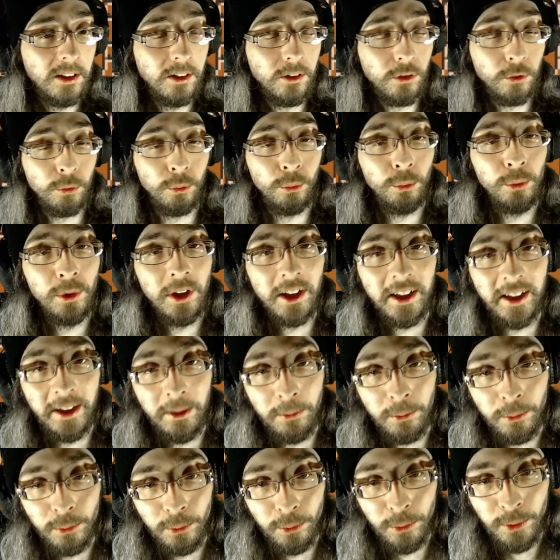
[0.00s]
It's
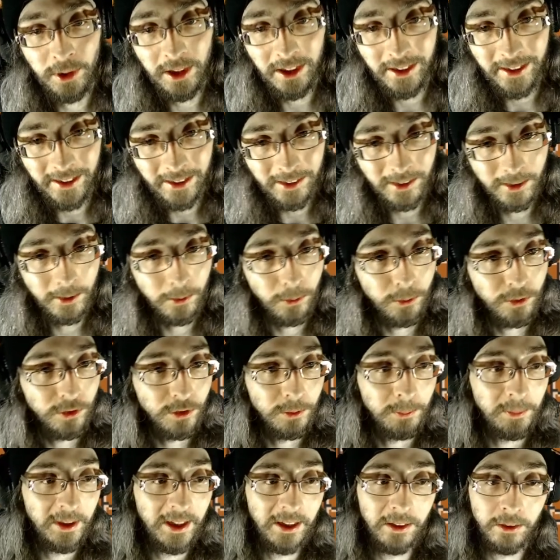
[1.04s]
really close
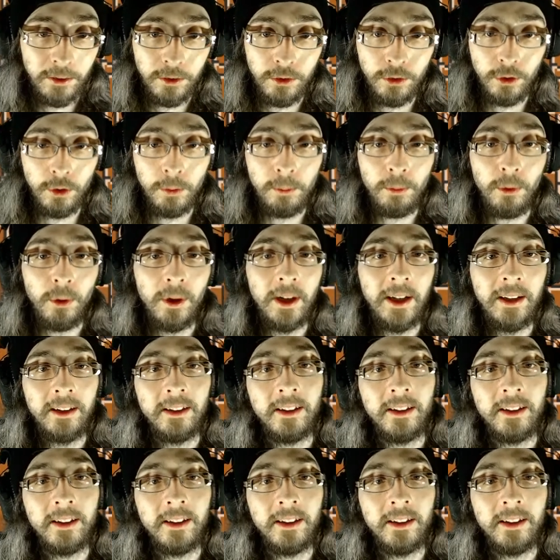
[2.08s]
to being a 2 point,